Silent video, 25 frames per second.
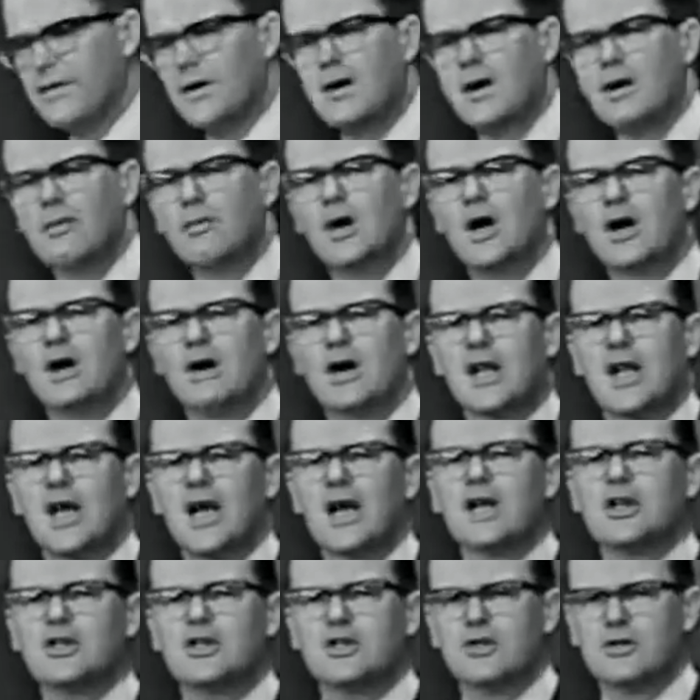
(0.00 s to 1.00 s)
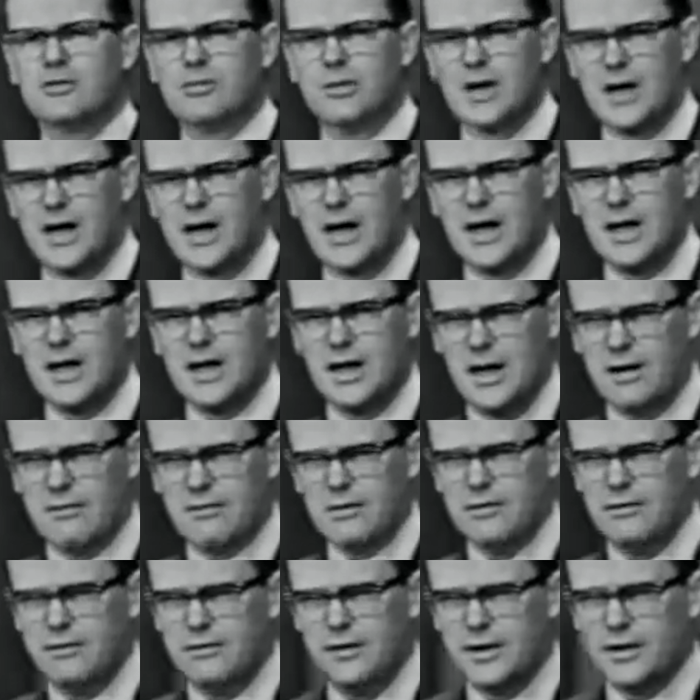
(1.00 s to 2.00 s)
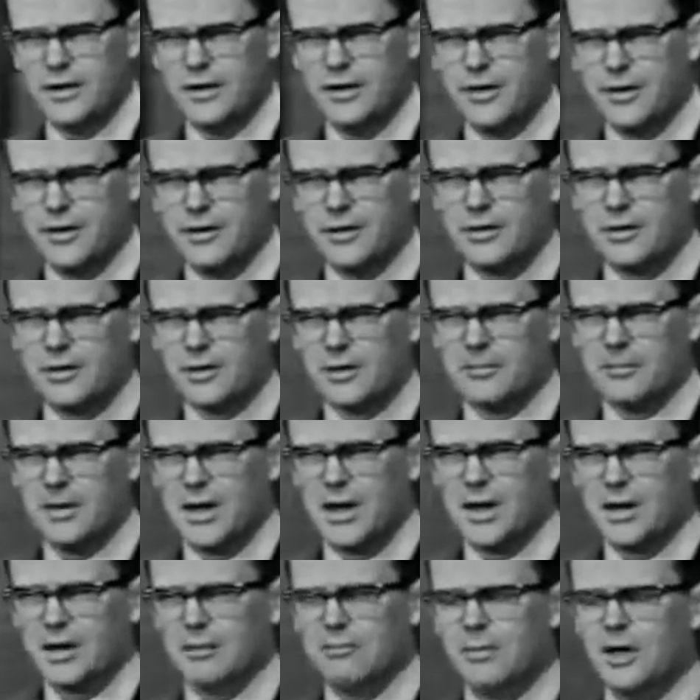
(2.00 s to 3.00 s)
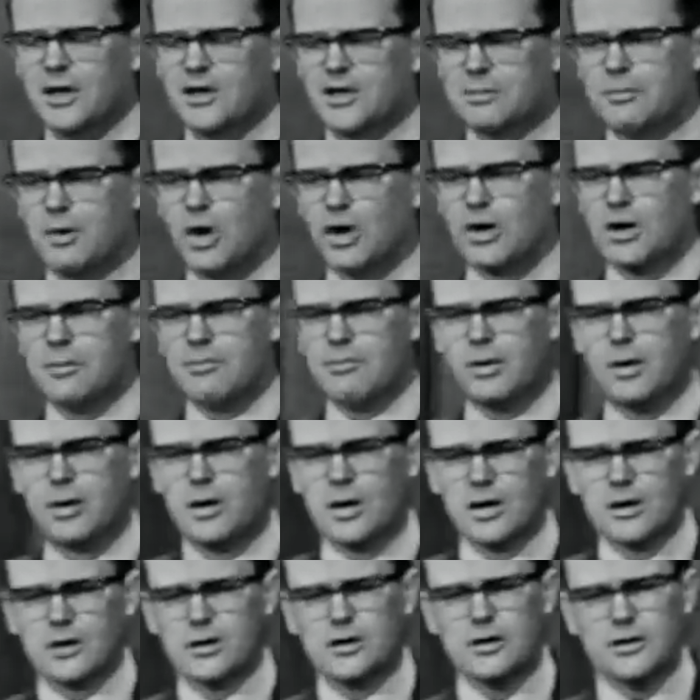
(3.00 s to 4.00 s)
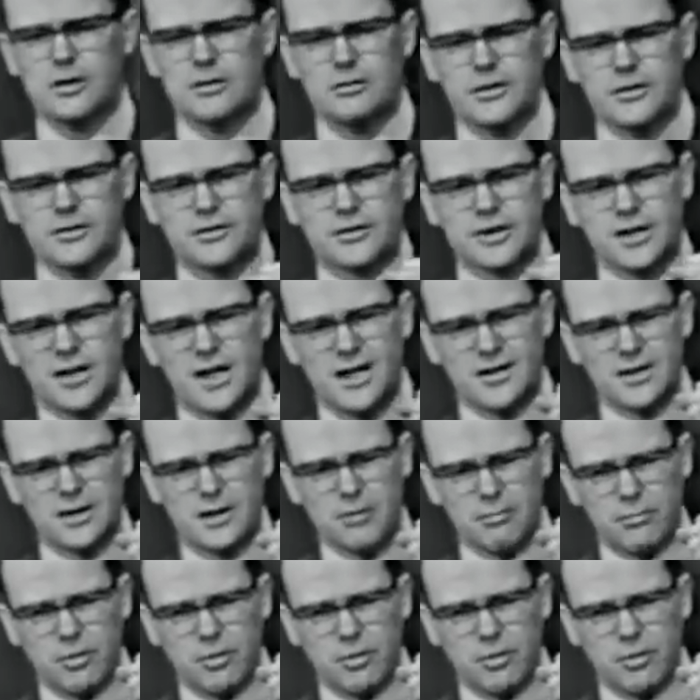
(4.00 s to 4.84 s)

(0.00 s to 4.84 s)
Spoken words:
very rare occasions would I ever fit a third order model. Much more important to you is to get the